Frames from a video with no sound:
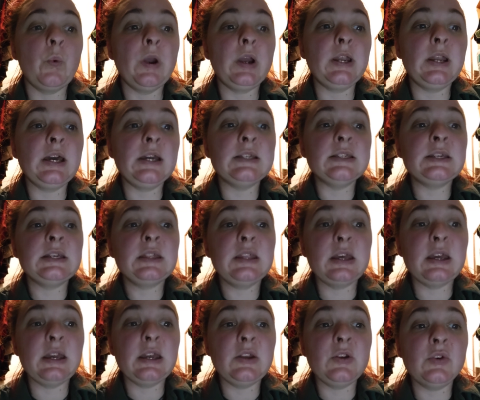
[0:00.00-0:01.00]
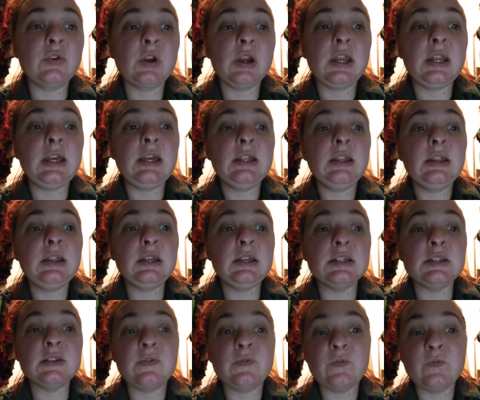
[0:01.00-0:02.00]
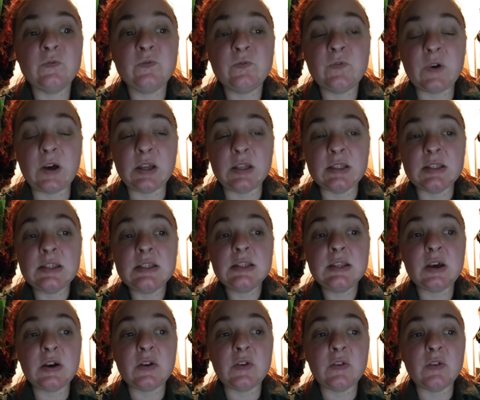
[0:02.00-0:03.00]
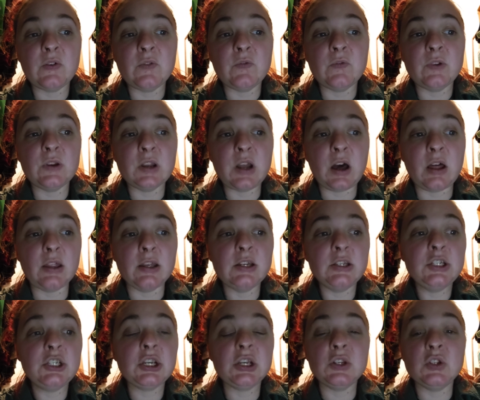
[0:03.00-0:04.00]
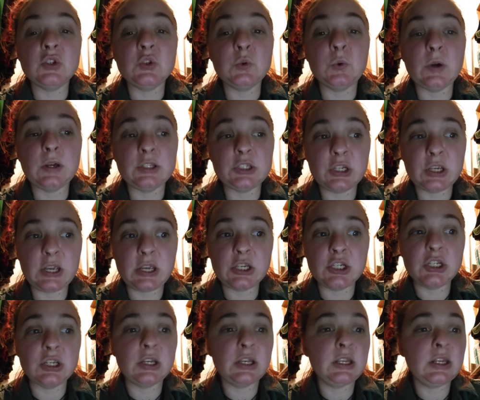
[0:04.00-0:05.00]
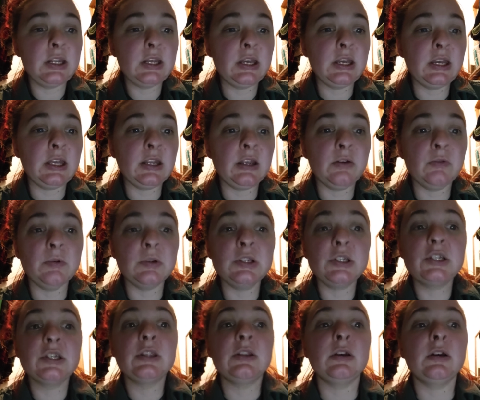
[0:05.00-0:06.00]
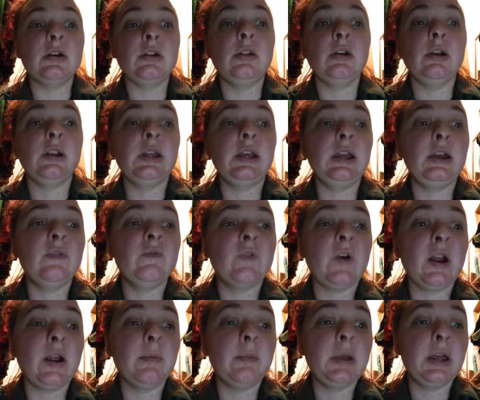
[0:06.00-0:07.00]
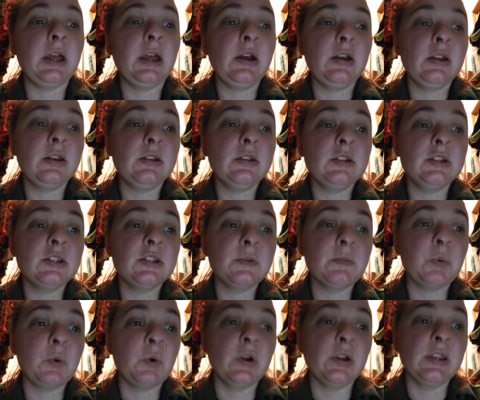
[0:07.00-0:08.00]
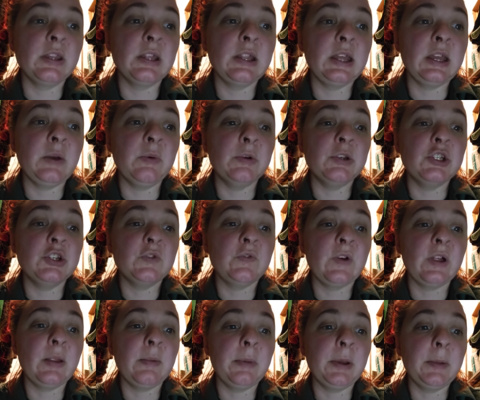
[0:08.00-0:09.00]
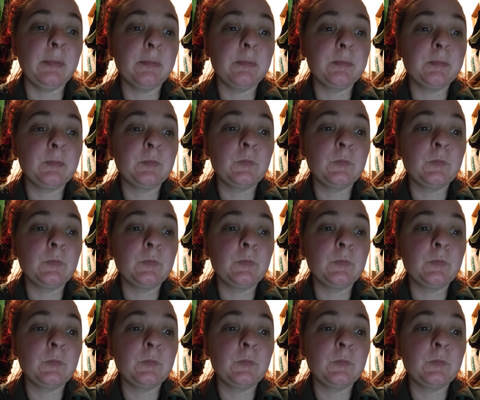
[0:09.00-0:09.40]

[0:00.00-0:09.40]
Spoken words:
Recognizing that integrating these funds of knowledge into education and enrich the learning environment to support the language development.